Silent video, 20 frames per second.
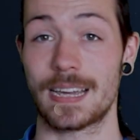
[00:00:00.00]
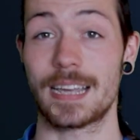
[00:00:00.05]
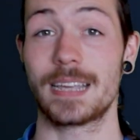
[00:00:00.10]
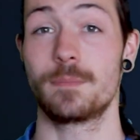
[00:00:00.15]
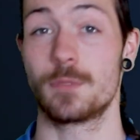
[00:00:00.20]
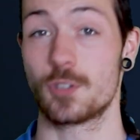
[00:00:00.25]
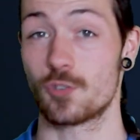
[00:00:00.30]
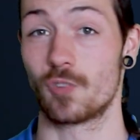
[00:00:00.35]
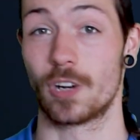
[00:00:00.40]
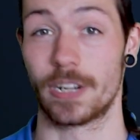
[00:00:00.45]

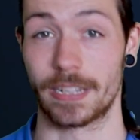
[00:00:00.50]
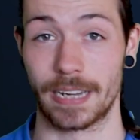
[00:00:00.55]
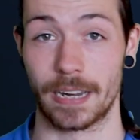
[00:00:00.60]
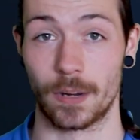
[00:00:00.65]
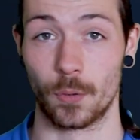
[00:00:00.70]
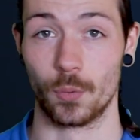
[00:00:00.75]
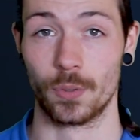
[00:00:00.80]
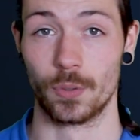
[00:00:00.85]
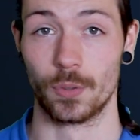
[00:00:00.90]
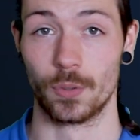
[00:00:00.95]
time is running
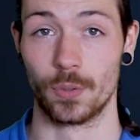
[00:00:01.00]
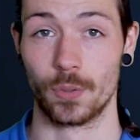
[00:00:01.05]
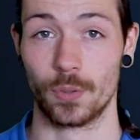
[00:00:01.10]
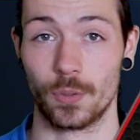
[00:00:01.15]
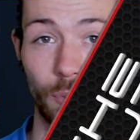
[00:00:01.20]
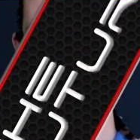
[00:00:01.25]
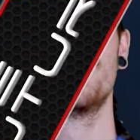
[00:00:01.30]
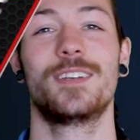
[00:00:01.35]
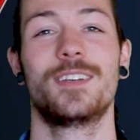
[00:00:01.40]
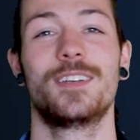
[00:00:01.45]
out.
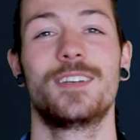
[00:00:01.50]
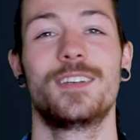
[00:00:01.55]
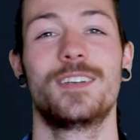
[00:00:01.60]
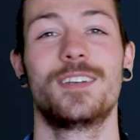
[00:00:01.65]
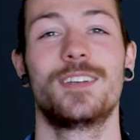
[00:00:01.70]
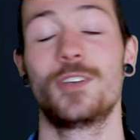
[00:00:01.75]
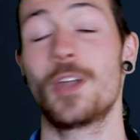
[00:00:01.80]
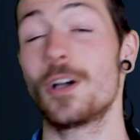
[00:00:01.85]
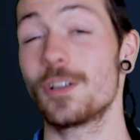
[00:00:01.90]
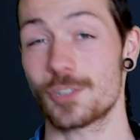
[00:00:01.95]

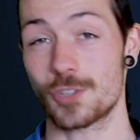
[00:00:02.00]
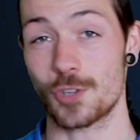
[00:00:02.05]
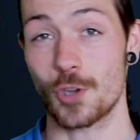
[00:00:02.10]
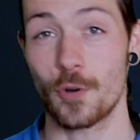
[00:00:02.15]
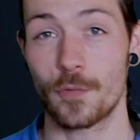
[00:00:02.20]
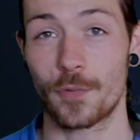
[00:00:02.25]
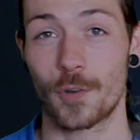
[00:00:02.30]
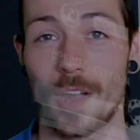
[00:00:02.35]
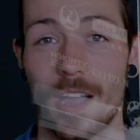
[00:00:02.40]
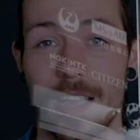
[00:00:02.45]
Not so for